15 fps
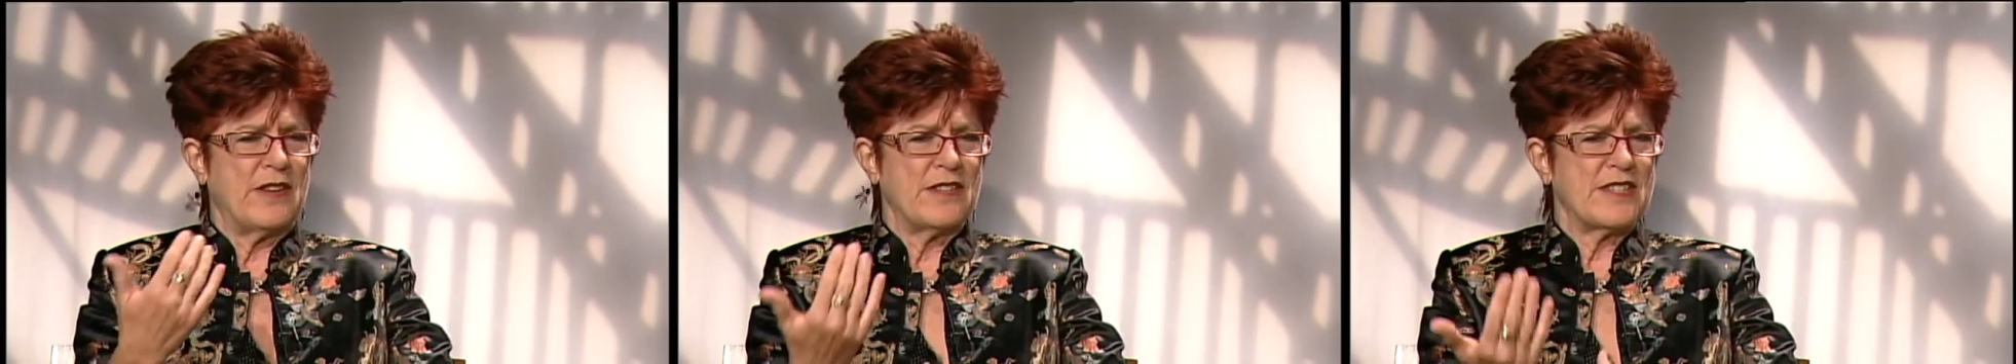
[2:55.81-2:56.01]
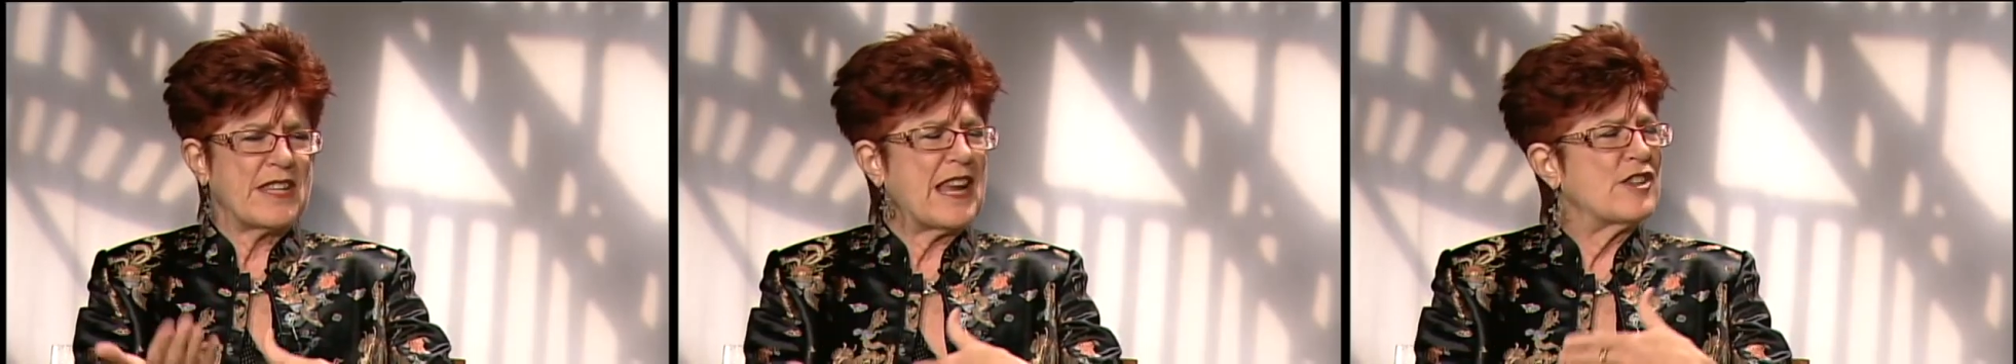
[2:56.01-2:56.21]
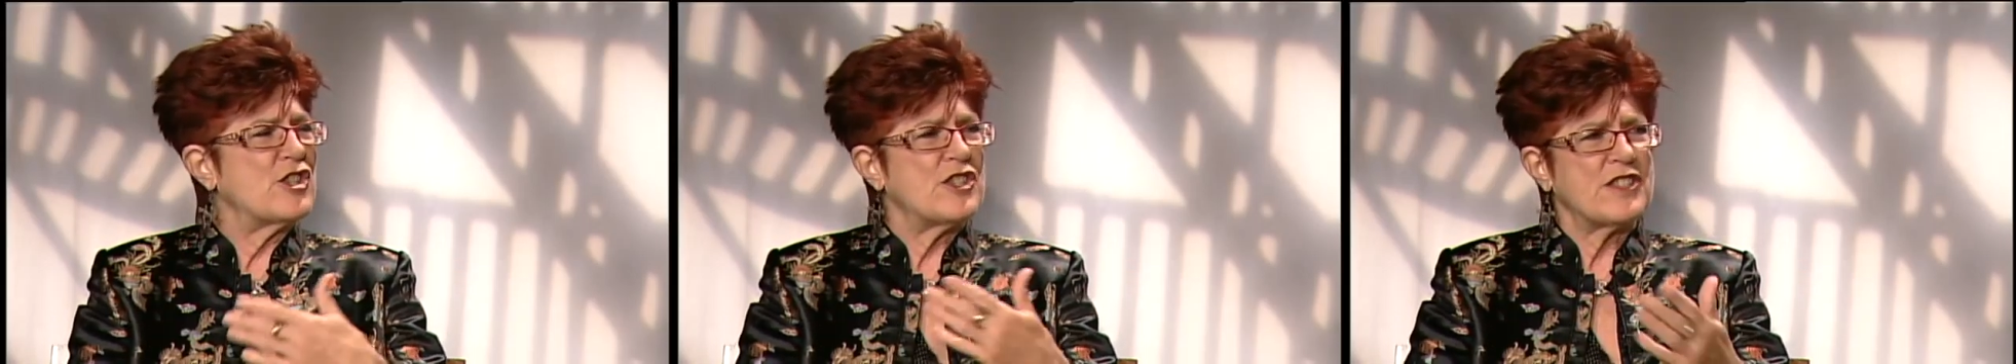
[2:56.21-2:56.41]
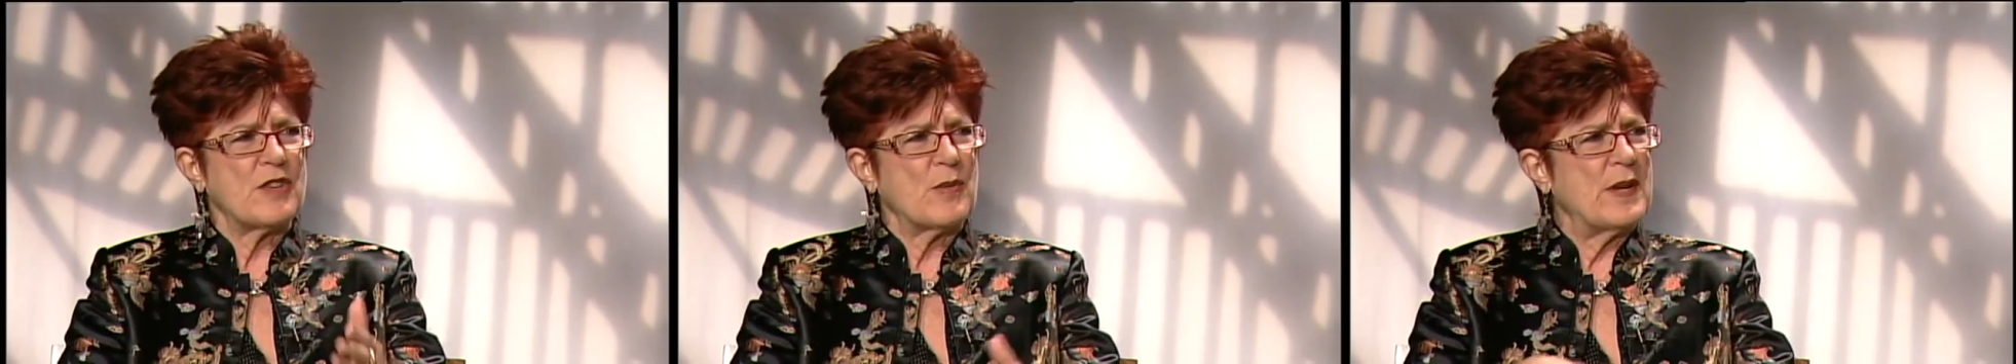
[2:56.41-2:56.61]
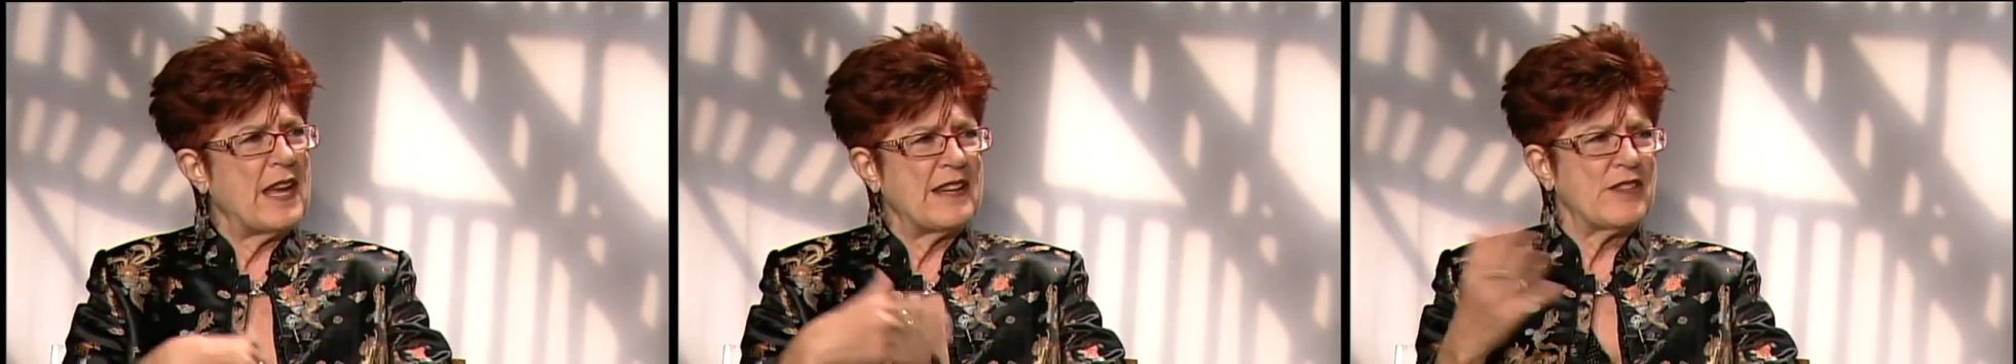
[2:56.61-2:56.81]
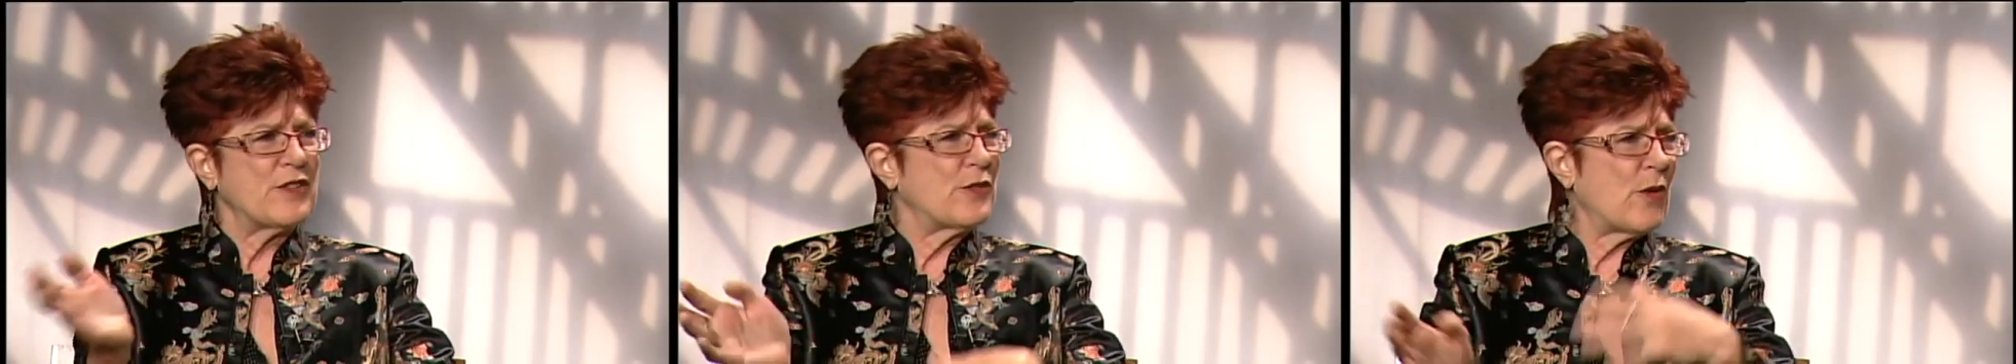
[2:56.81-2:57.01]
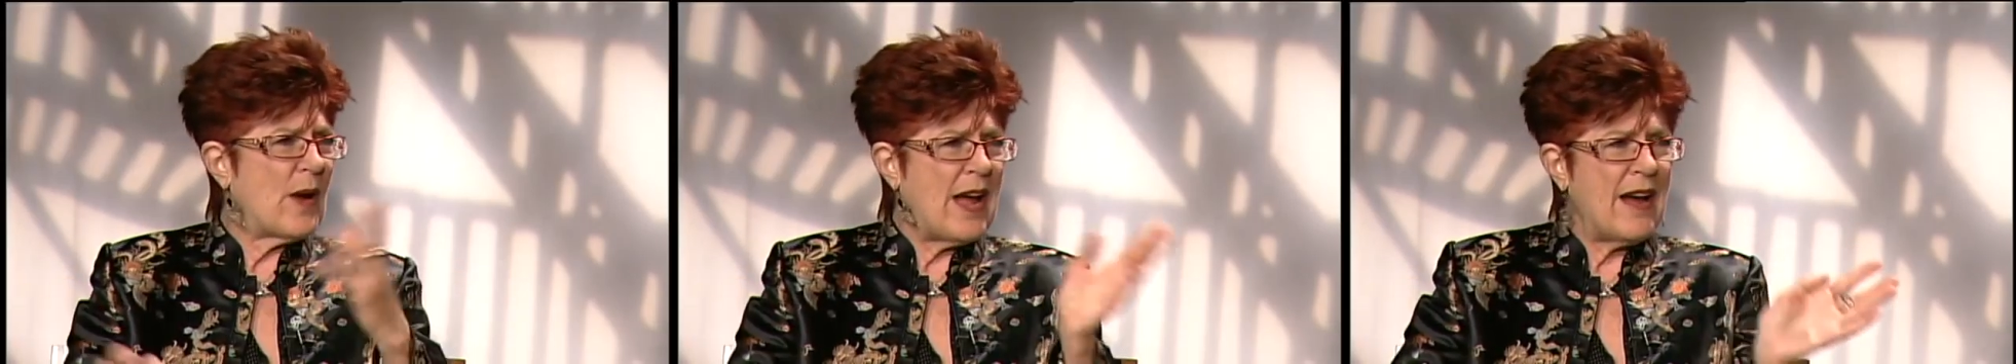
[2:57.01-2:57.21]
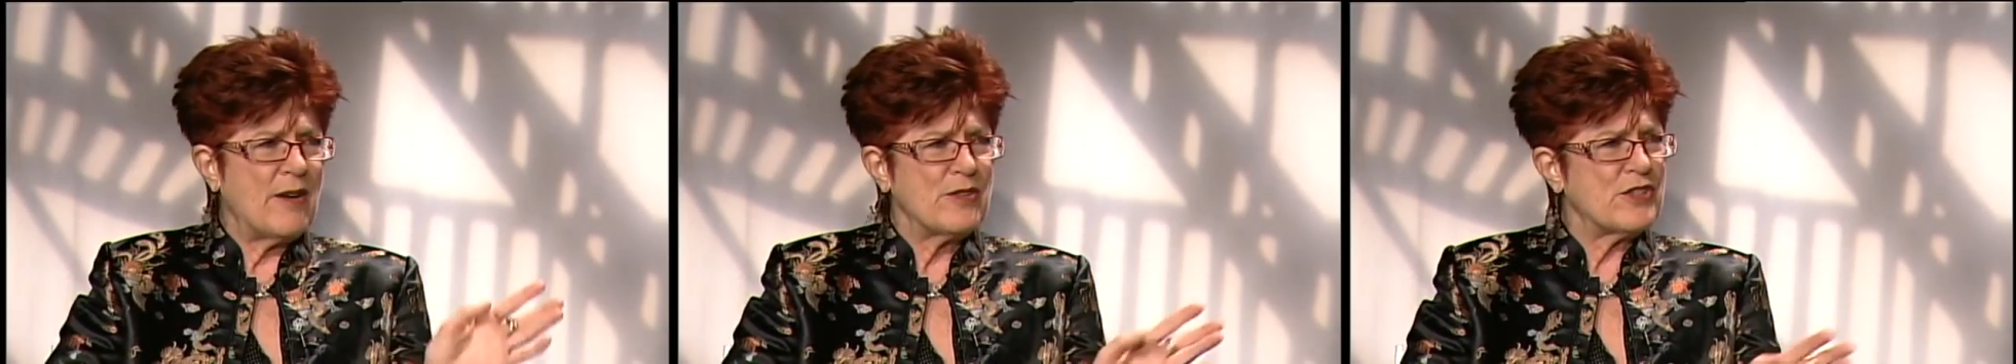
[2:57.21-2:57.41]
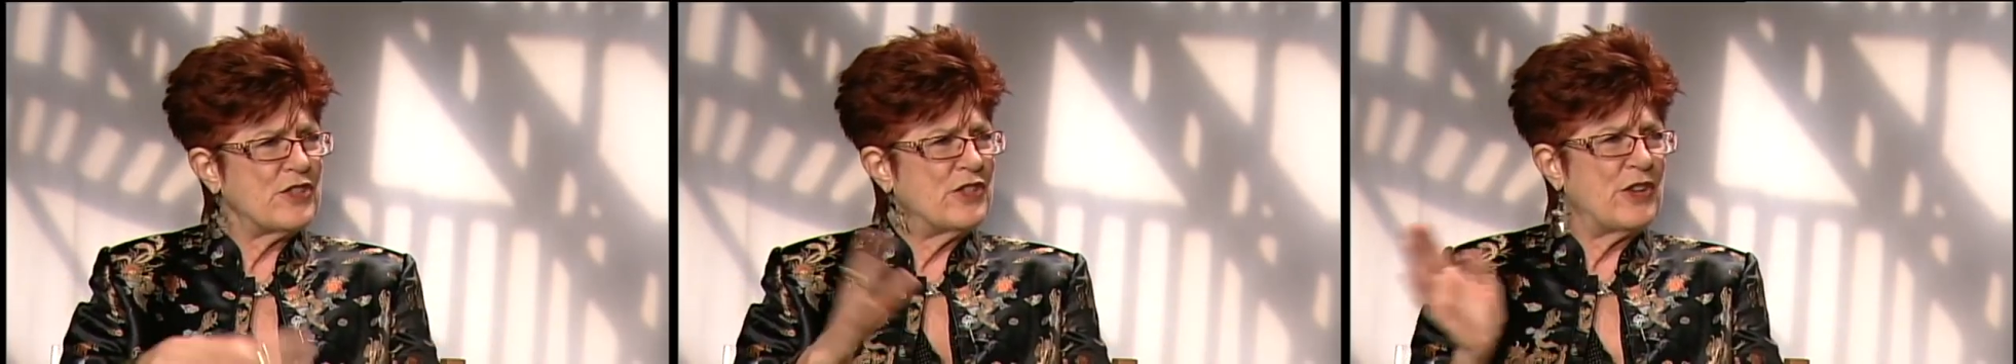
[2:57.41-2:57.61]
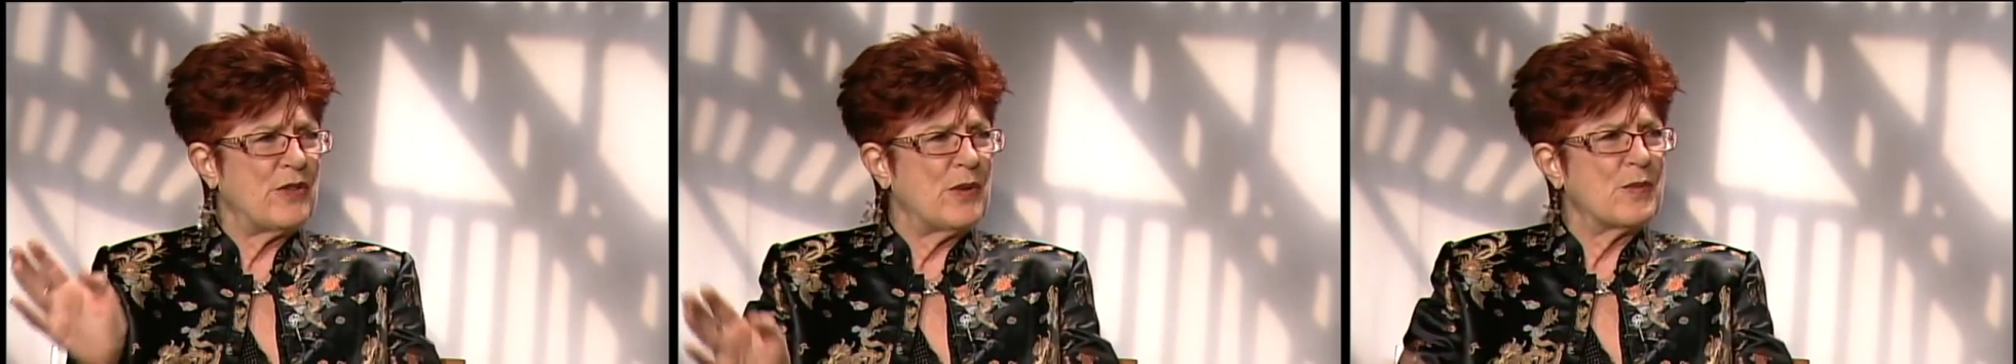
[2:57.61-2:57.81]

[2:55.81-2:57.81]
sketches that we had to throw out. You know,